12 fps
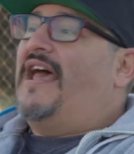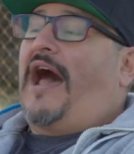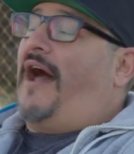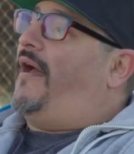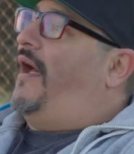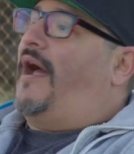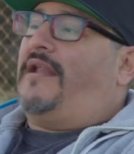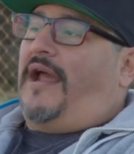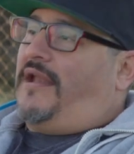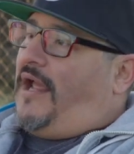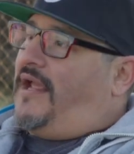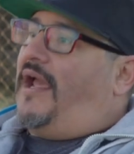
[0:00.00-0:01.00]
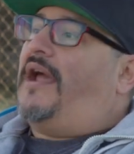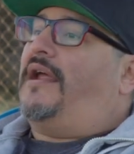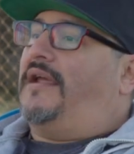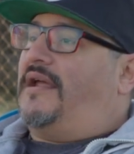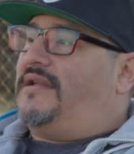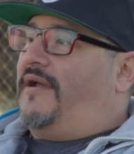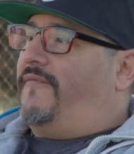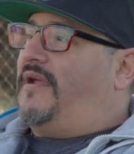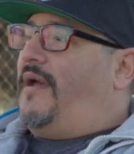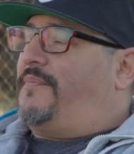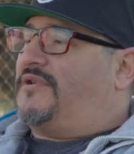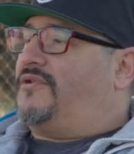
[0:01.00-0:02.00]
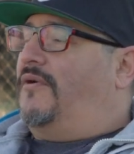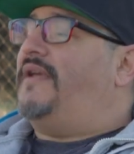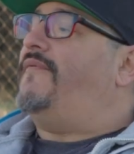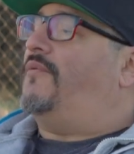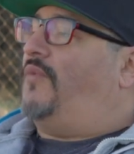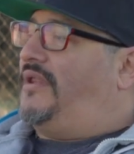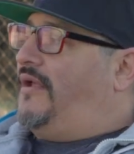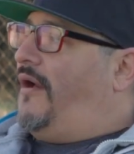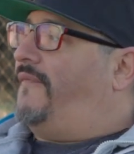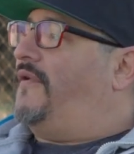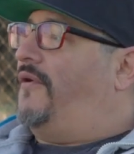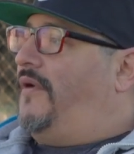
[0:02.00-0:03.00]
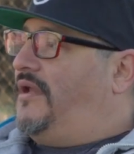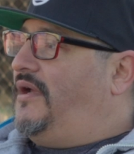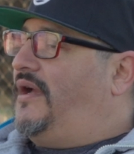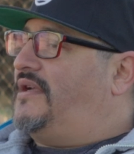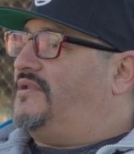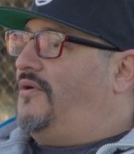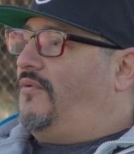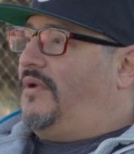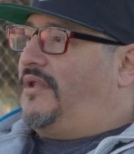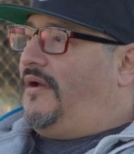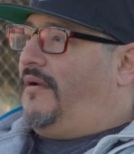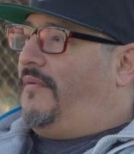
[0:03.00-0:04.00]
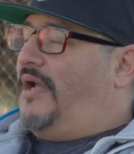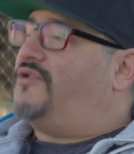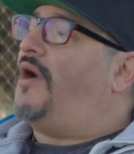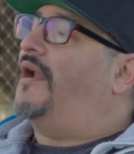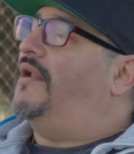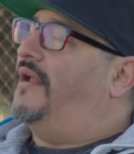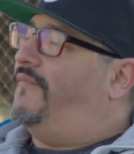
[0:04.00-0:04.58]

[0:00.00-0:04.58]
I end every episode, even with the Off the Grid, you guys know, I try to leave